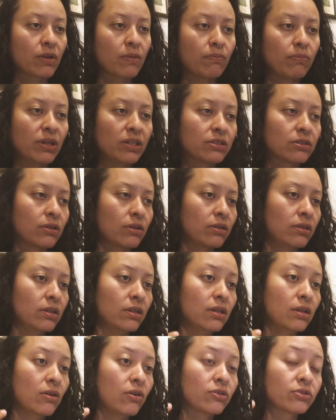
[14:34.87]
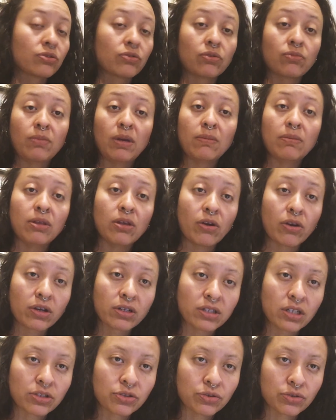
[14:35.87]
based on also maybe the
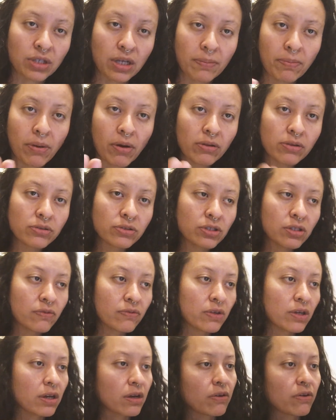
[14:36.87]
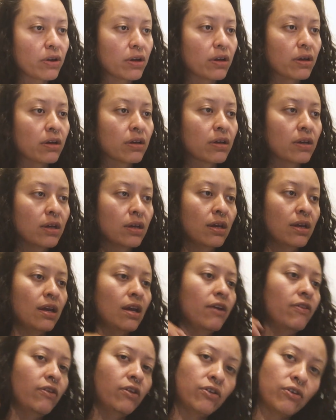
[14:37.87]
architectural typology of the area.
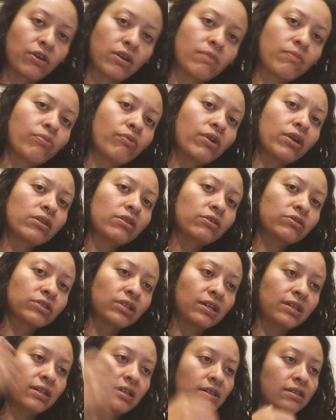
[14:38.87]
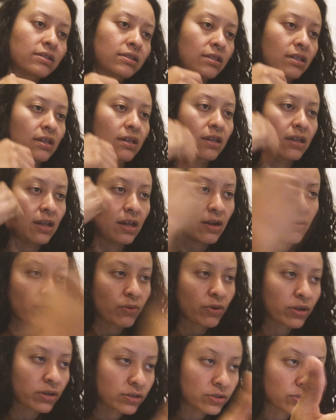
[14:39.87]
And then you're going to bring those ideas in, and we're
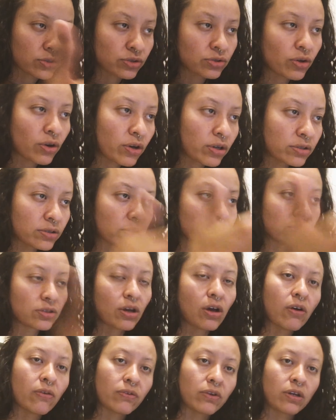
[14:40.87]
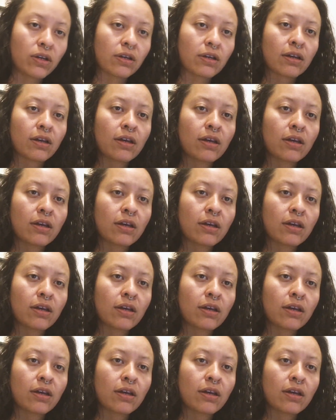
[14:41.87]
going to start solving